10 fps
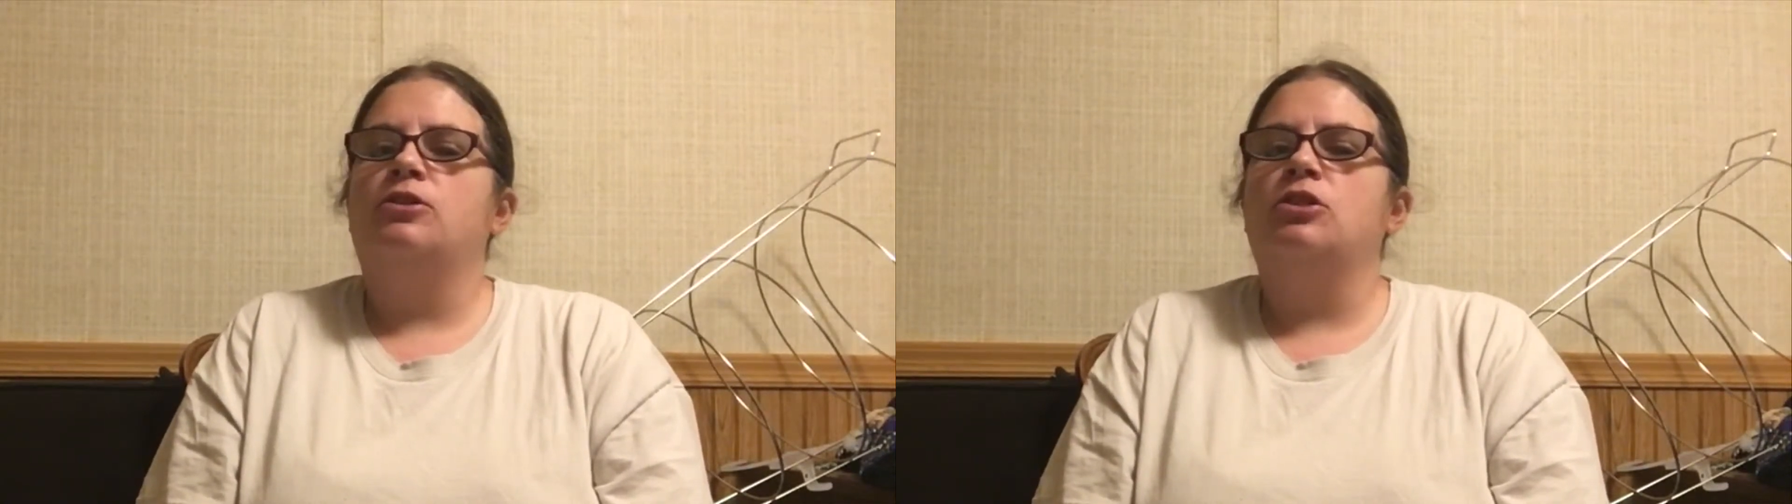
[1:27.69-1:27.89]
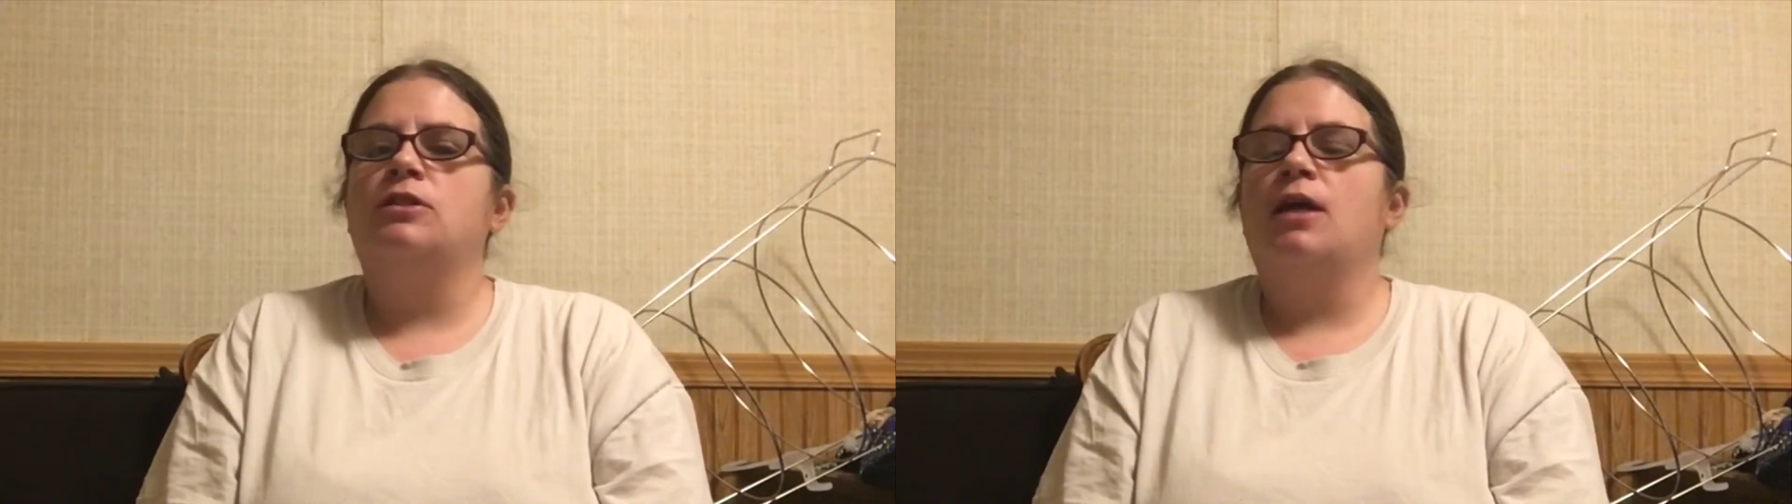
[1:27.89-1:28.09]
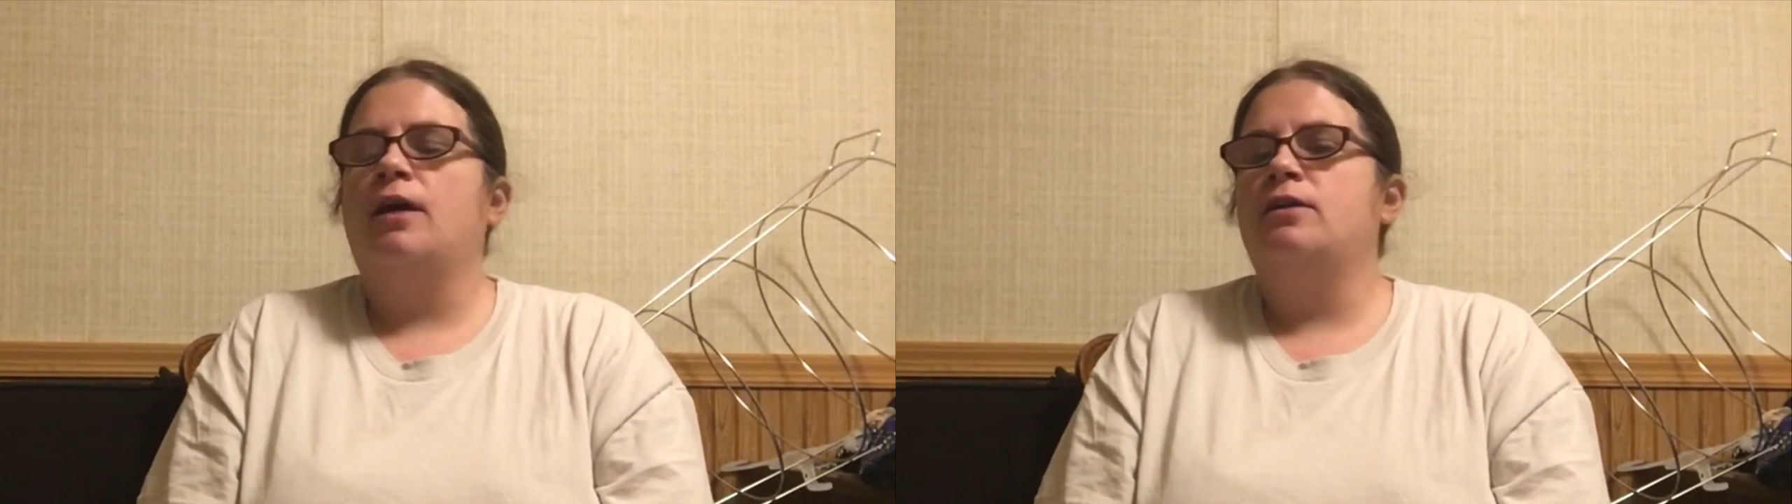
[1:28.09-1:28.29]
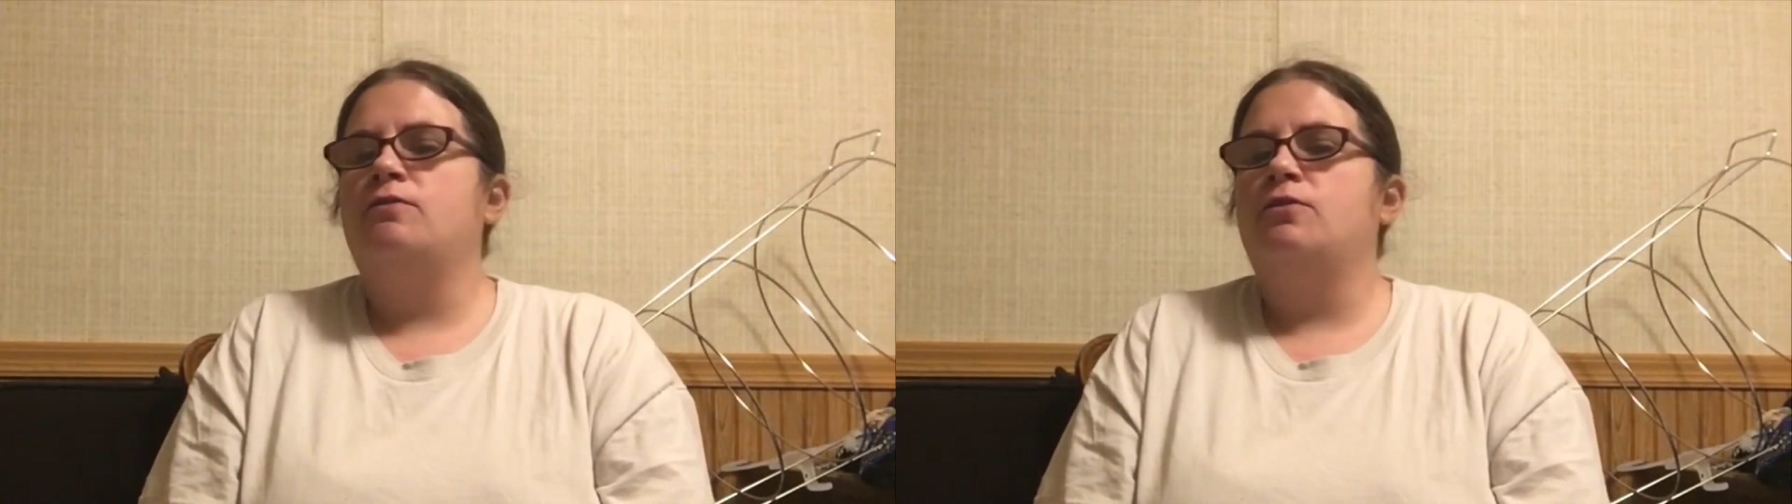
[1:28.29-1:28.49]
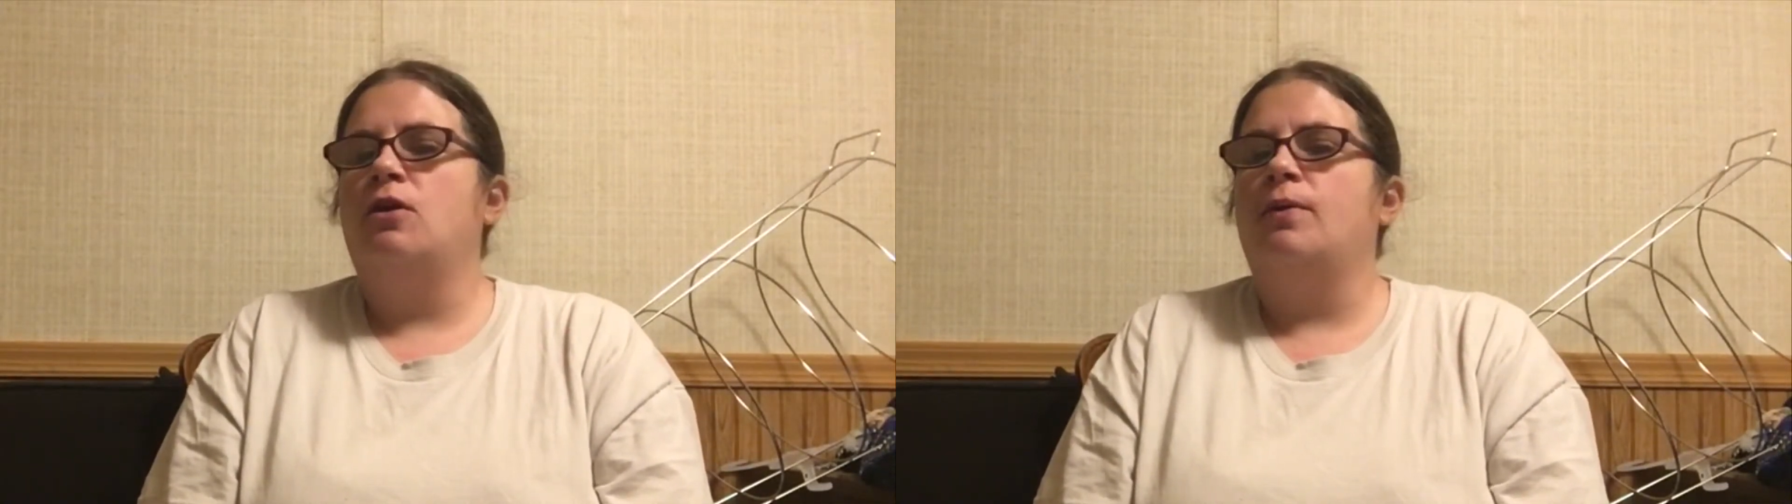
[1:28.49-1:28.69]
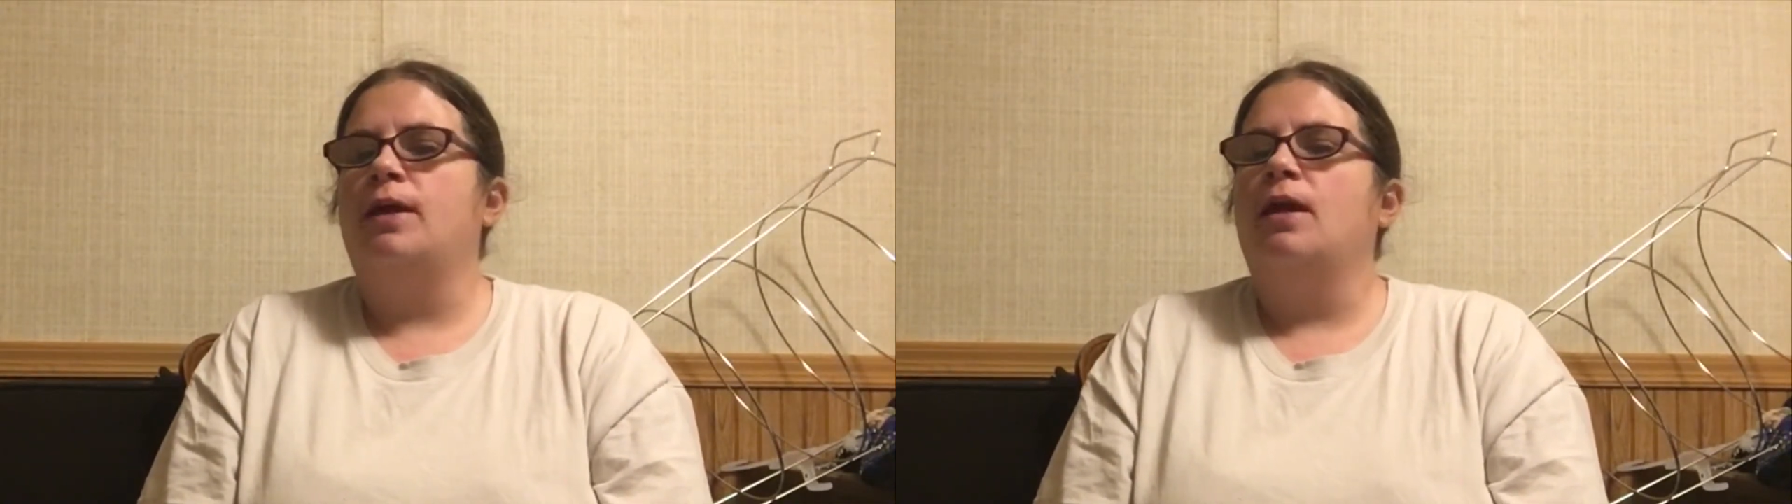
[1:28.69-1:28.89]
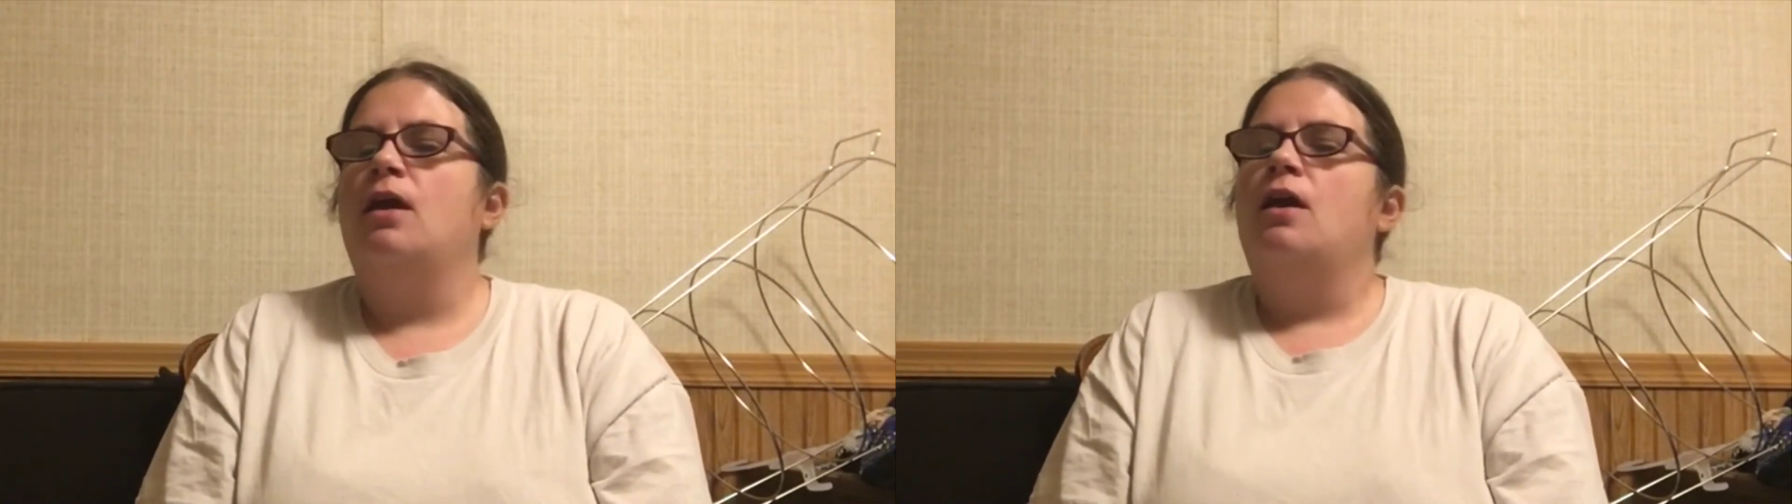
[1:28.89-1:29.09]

just kind of knowing